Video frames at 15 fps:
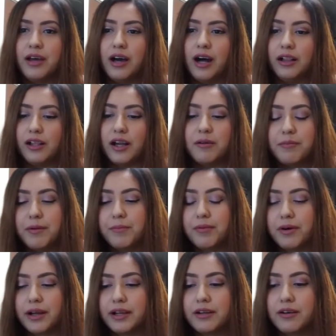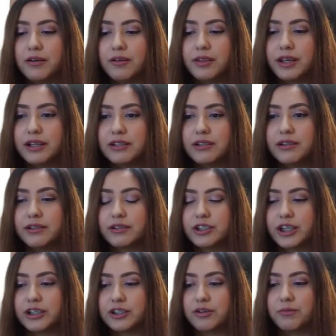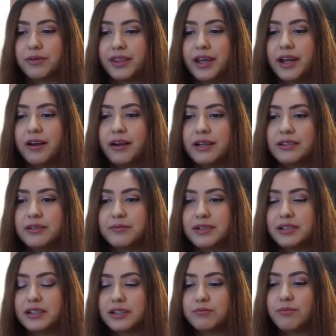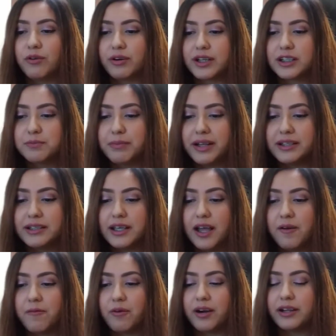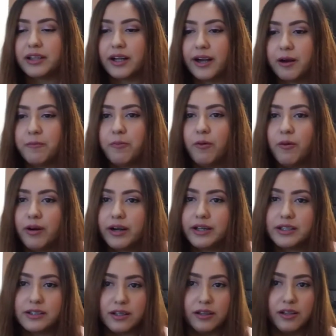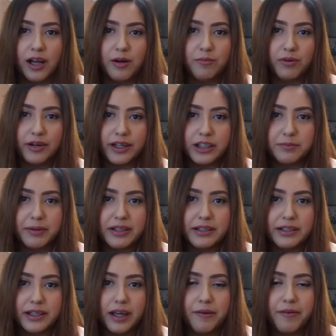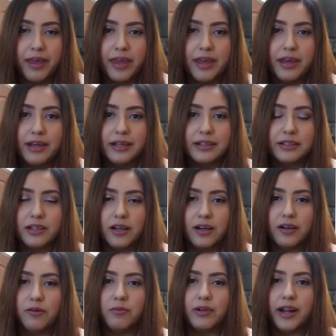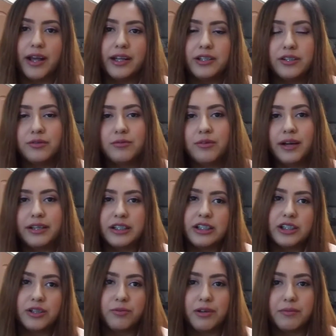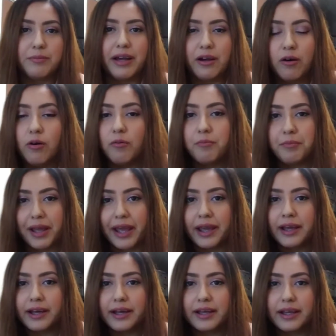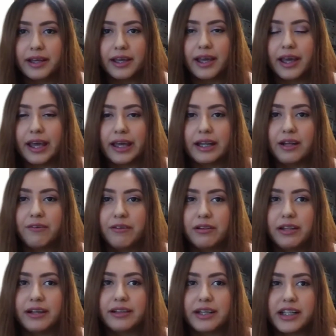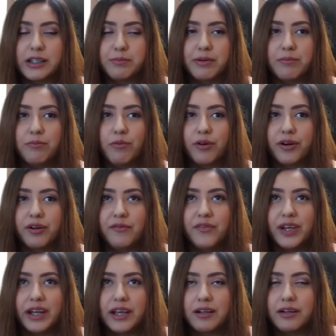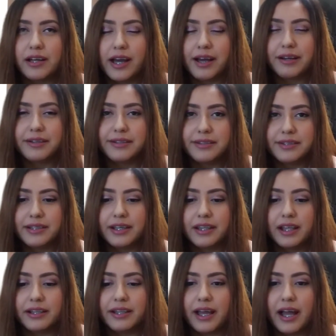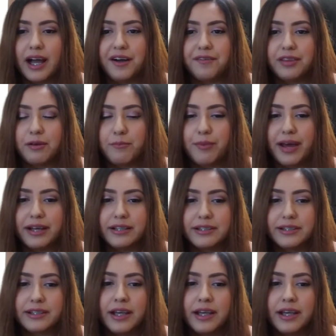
A lot of people I know, they change it over there and sometimes it's more expensive, or at the airport it's a lot more expensive. So what I do, I change it with my own bank, and I feel like that's been more convenient. I see that they have the best